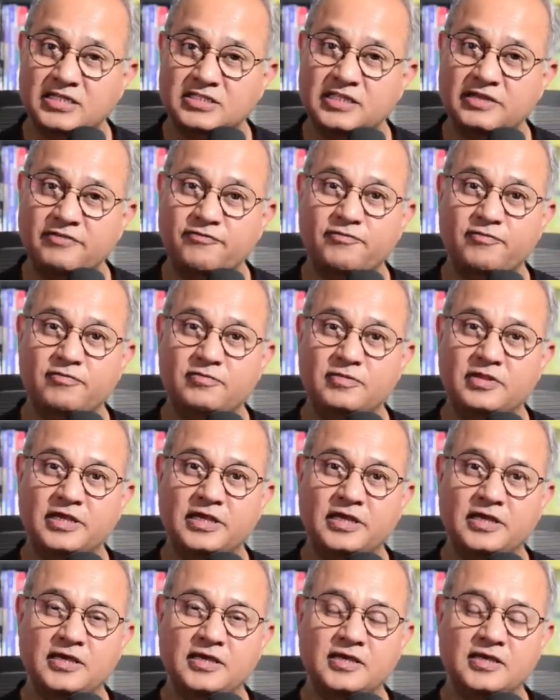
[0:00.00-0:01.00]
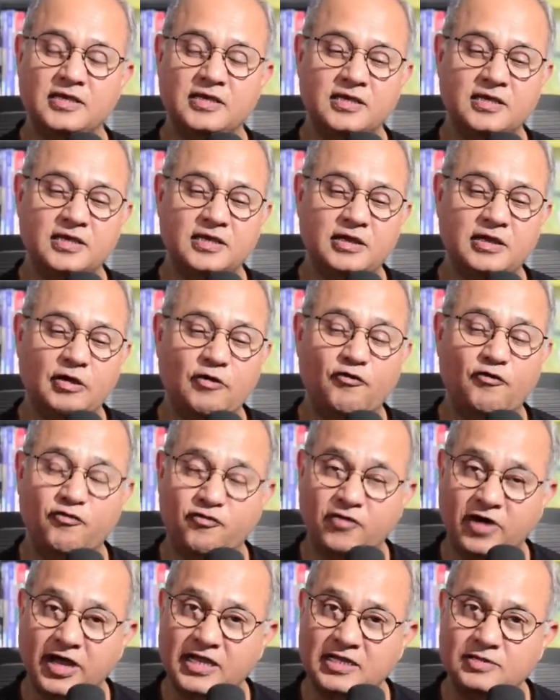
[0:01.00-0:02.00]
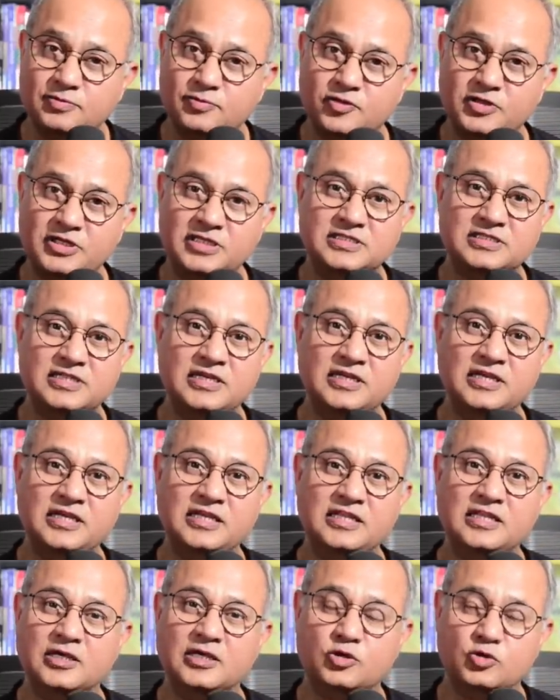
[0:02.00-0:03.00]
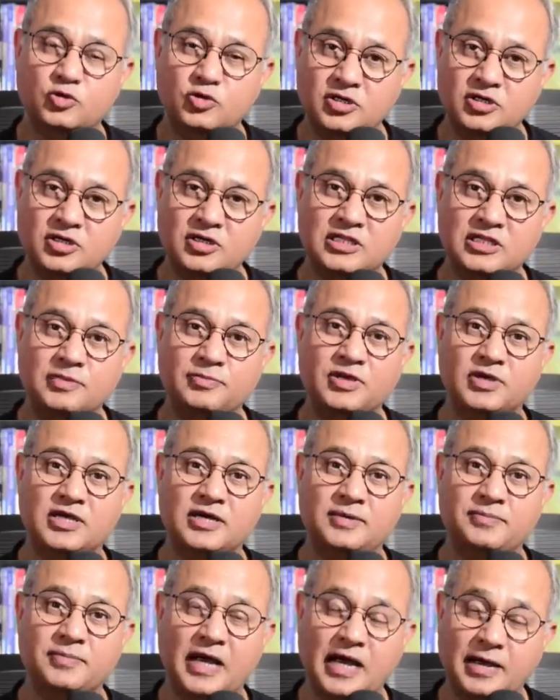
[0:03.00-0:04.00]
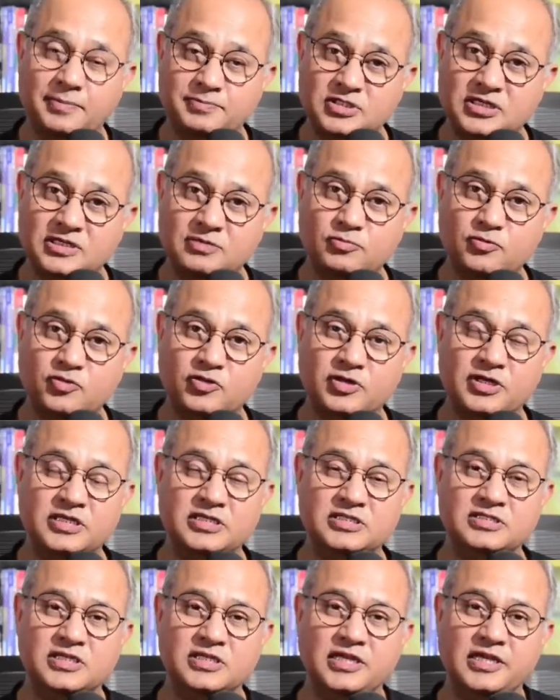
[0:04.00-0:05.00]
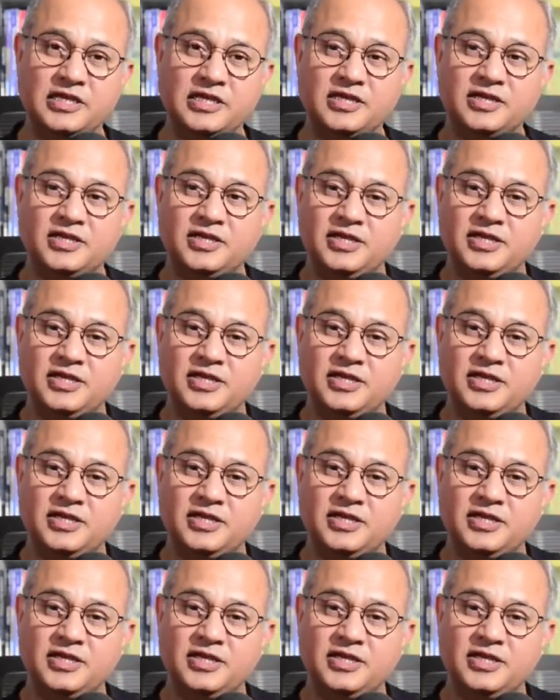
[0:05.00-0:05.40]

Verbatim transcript: They, they fight more easily, they quarrel, they become upset more easily.